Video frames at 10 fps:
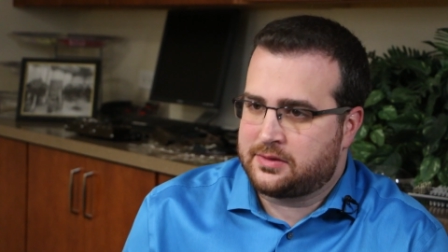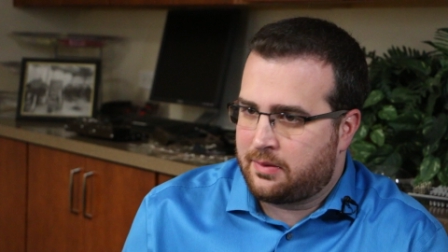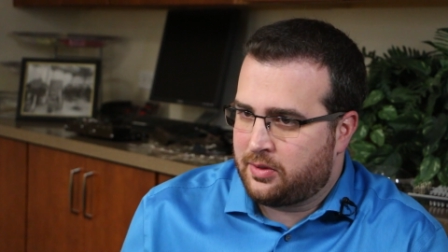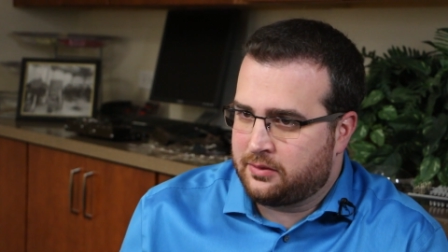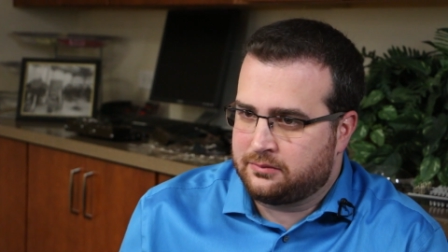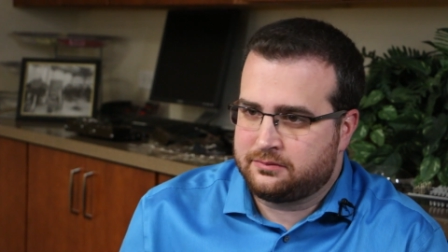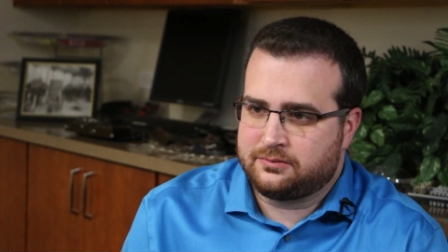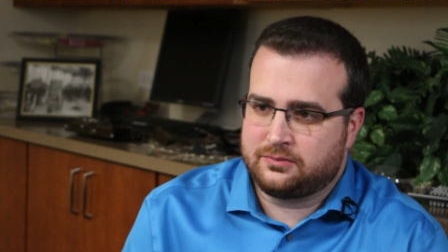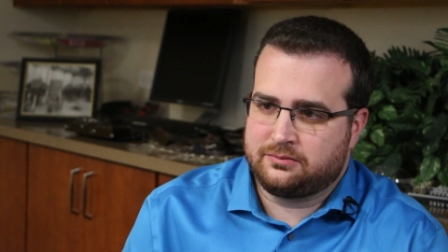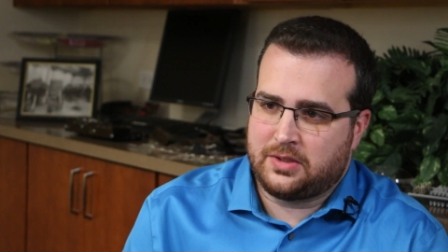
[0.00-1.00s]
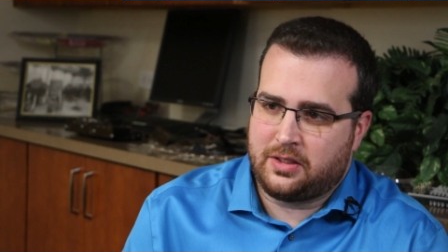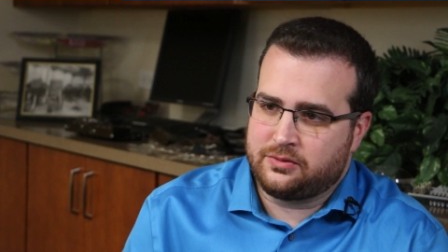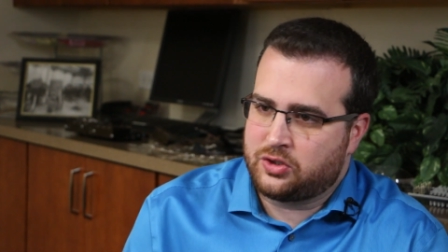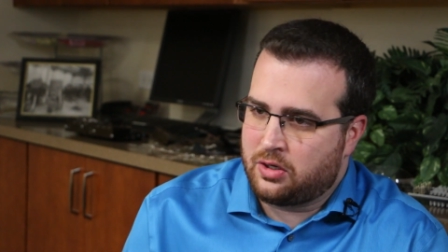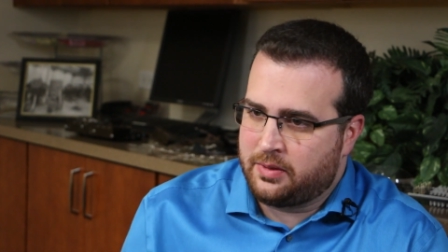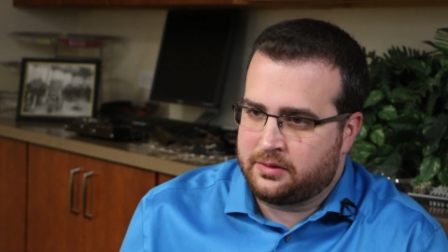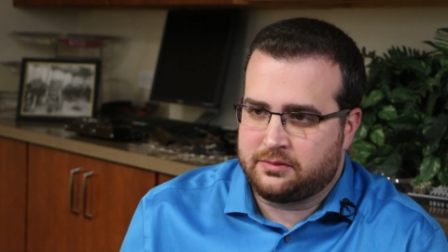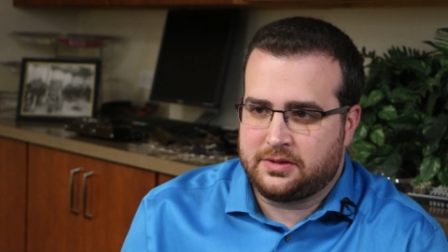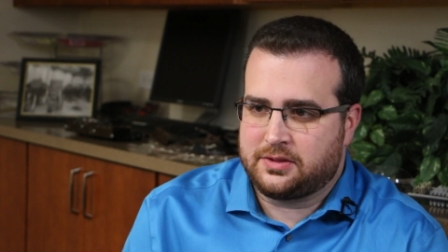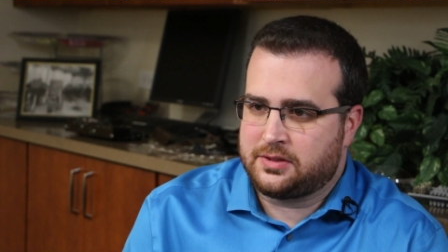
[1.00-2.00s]
a stubborn
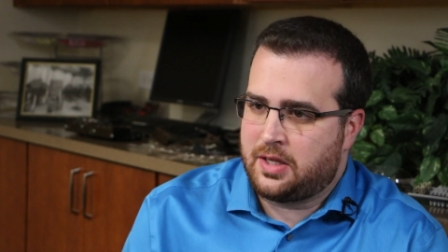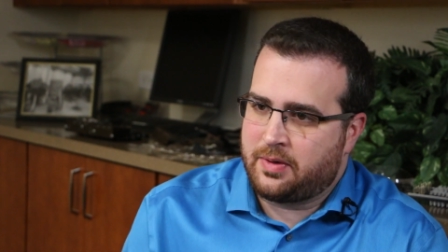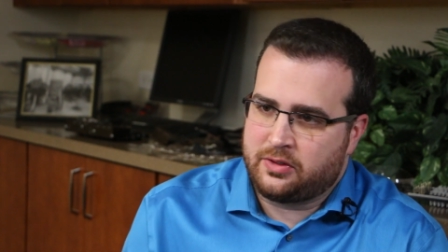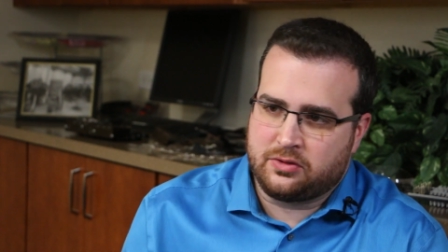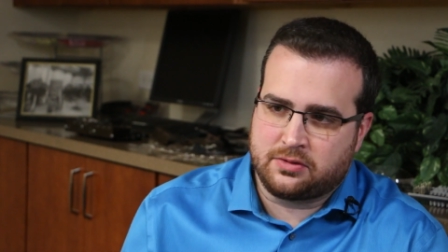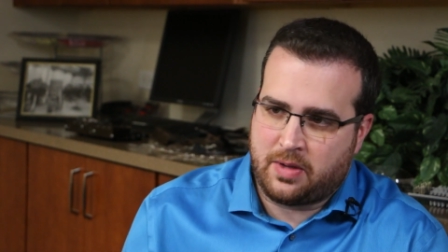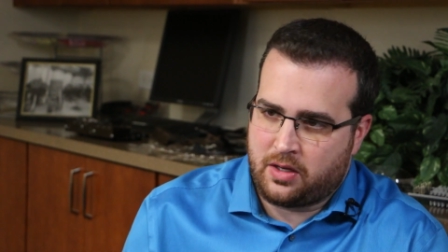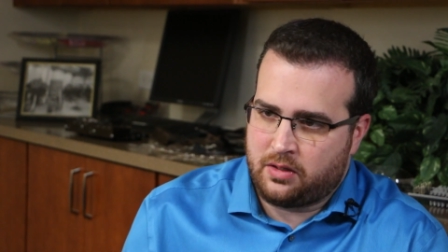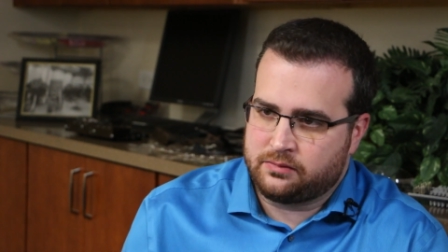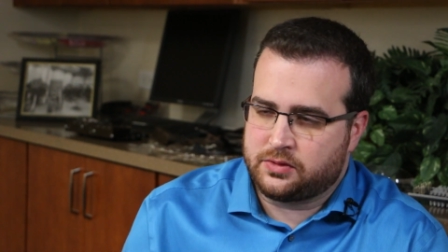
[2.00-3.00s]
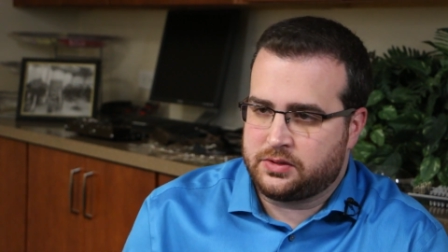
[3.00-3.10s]
German, he says, I want to do this my own.